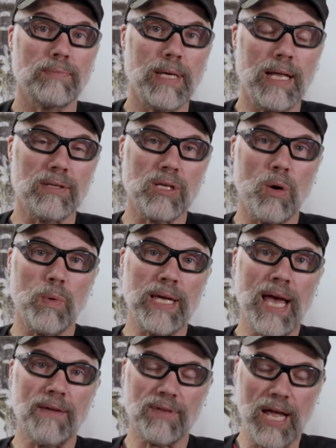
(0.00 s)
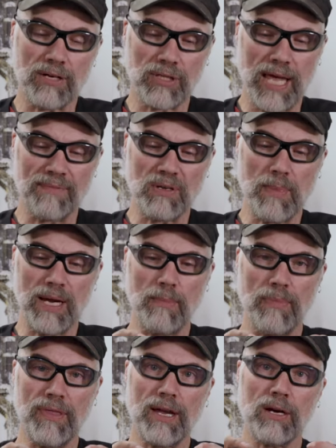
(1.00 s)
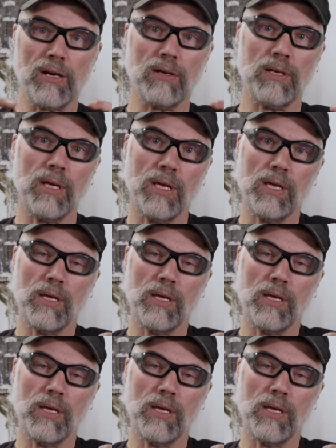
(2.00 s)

And so we have actually have to make them thicker.